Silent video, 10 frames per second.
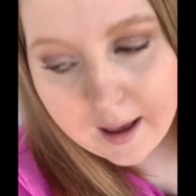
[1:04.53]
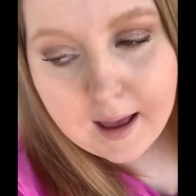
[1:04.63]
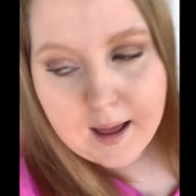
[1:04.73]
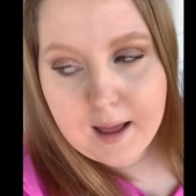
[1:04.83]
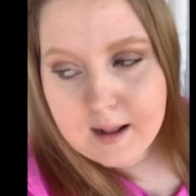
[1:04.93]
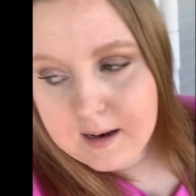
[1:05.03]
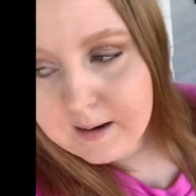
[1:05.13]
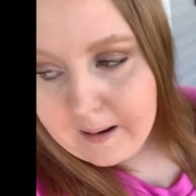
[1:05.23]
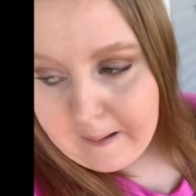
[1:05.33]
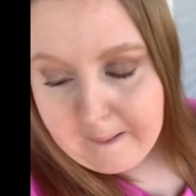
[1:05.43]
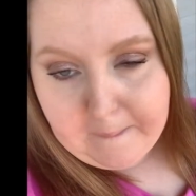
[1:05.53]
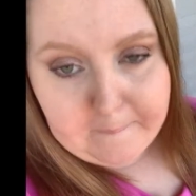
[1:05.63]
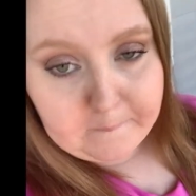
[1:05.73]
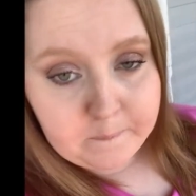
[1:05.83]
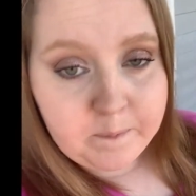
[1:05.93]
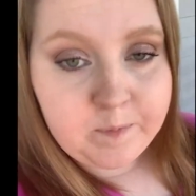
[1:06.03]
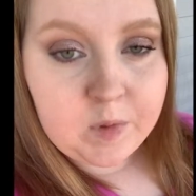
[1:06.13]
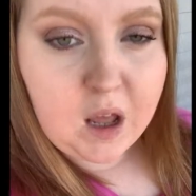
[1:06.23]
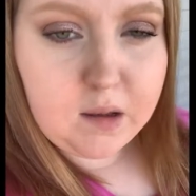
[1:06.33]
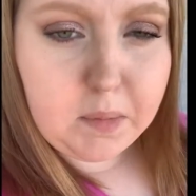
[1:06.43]
And um,
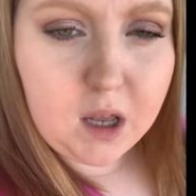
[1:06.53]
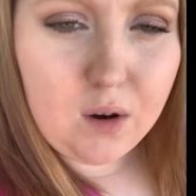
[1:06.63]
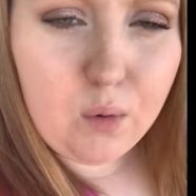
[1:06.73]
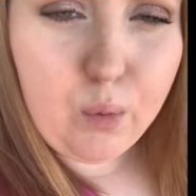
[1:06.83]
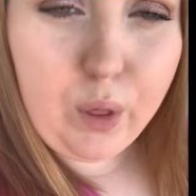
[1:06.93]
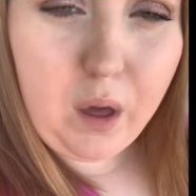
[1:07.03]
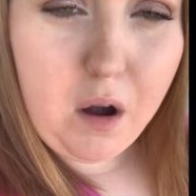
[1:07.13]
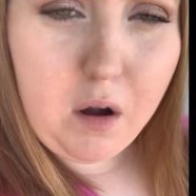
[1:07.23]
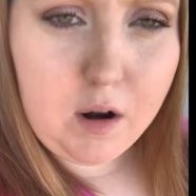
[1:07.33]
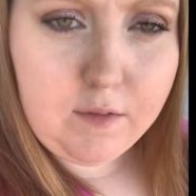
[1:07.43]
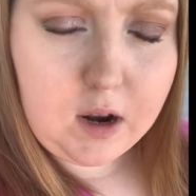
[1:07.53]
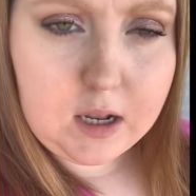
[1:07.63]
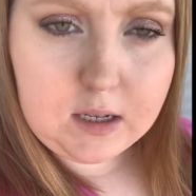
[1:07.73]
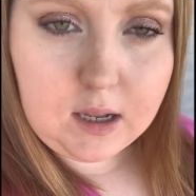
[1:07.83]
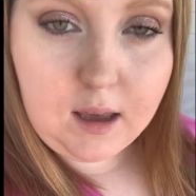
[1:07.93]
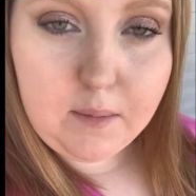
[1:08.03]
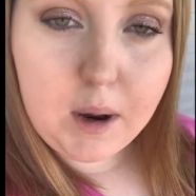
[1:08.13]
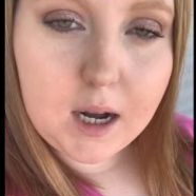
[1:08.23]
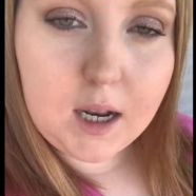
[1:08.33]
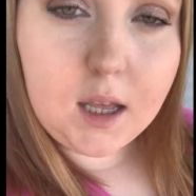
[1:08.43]
it's been really hard for us to get
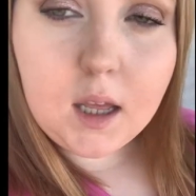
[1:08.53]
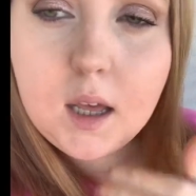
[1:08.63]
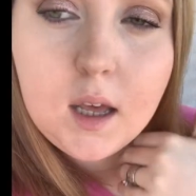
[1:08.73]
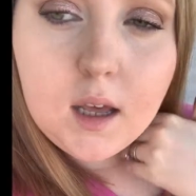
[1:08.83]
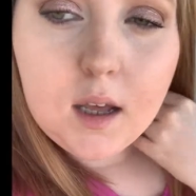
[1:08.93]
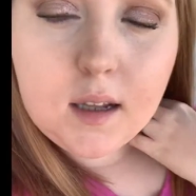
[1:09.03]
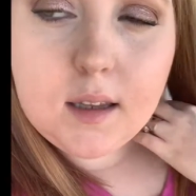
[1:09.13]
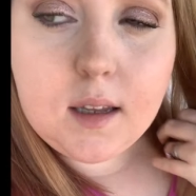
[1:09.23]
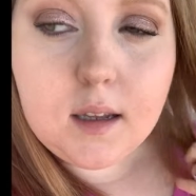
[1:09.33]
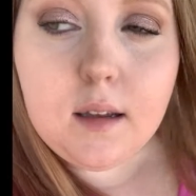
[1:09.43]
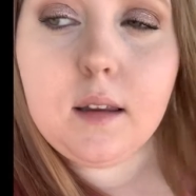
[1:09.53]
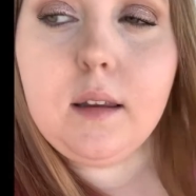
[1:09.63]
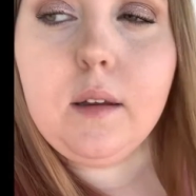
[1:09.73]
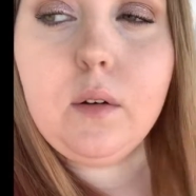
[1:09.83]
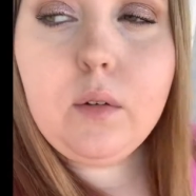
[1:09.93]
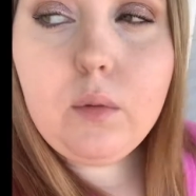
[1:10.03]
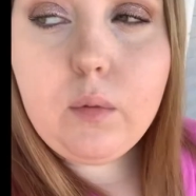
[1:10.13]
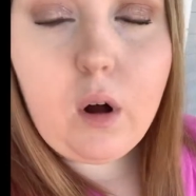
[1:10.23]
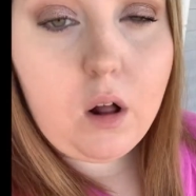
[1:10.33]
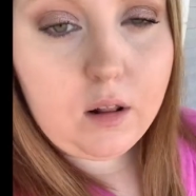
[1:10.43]
pregnant since
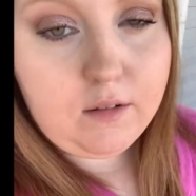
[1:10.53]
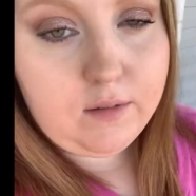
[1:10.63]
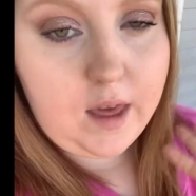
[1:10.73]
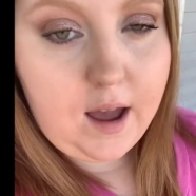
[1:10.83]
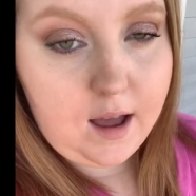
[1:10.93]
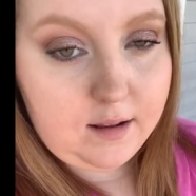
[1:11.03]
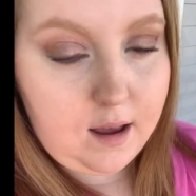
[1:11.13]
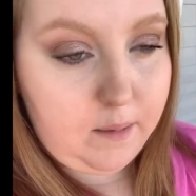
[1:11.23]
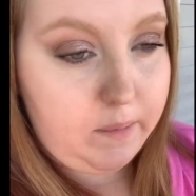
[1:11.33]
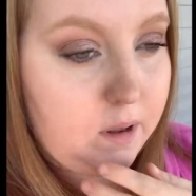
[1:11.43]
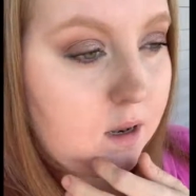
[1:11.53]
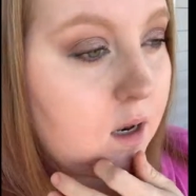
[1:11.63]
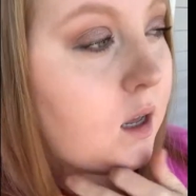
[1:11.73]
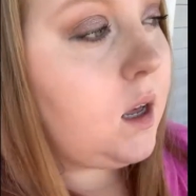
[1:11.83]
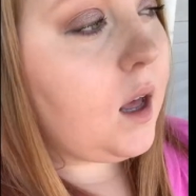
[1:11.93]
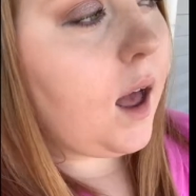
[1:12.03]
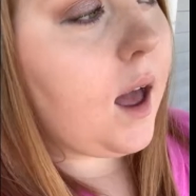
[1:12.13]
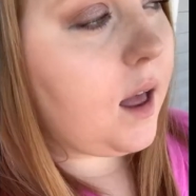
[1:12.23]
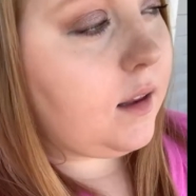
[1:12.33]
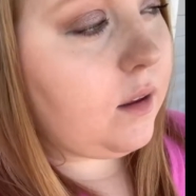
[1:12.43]
all of that has happened.
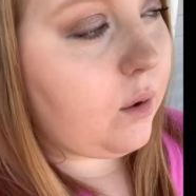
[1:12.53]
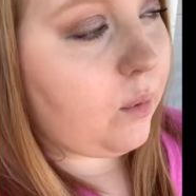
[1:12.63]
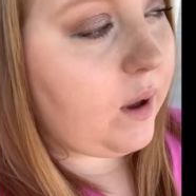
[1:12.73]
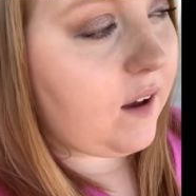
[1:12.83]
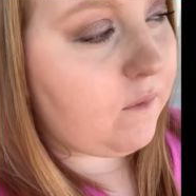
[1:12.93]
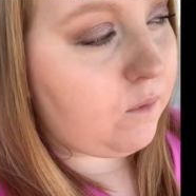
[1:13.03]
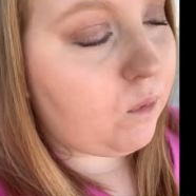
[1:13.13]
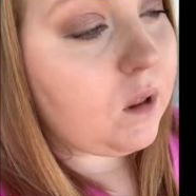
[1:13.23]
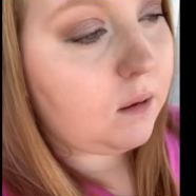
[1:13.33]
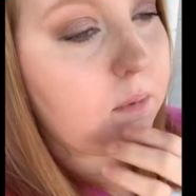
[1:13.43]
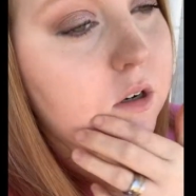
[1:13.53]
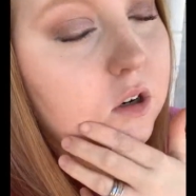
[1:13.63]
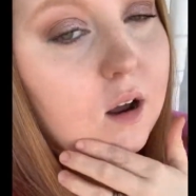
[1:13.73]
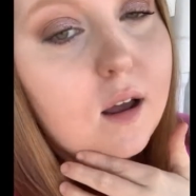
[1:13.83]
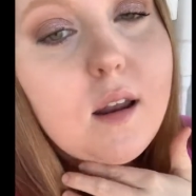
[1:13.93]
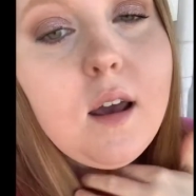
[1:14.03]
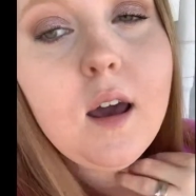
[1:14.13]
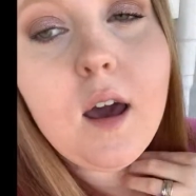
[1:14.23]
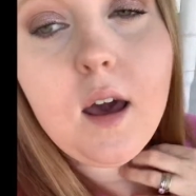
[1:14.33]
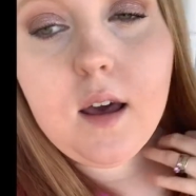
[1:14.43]
So we have really been trying.
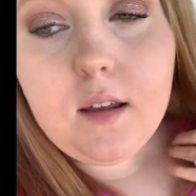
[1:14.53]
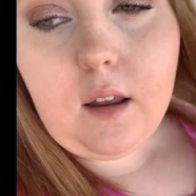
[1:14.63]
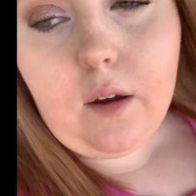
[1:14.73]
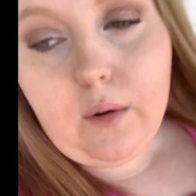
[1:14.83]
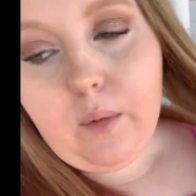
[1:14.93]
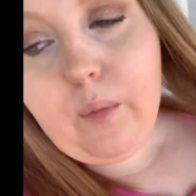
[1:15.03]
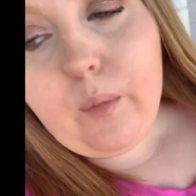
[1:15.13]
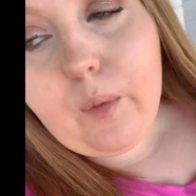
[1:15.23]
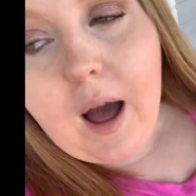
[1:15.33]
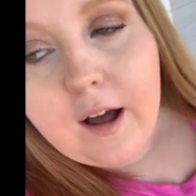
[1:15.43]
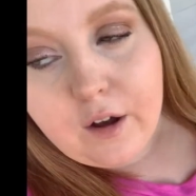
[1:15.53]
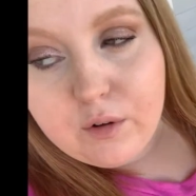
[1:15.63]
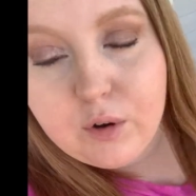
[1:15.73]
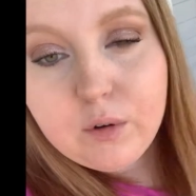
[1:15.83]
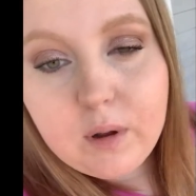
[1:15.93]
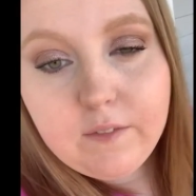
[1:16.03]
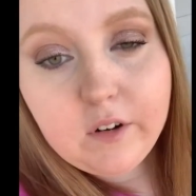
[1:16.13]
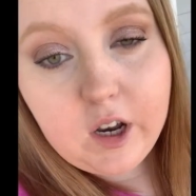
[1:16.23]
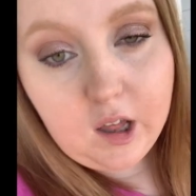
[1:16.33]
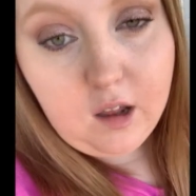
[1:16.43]
So I go to a
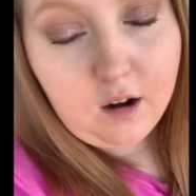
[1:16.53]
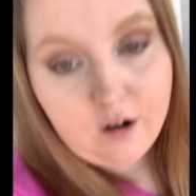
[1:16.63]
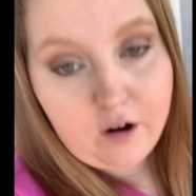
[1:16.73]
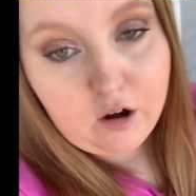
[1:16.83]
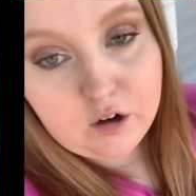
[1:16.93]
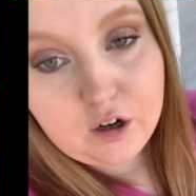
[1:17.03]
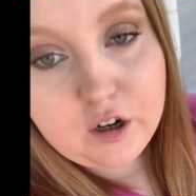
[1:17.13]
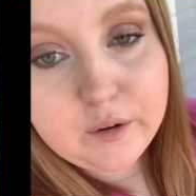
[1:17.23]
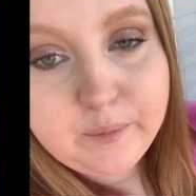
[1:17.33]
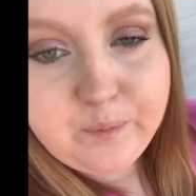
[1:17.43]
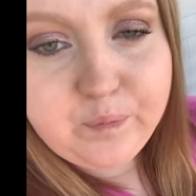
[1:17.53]
fertility doctor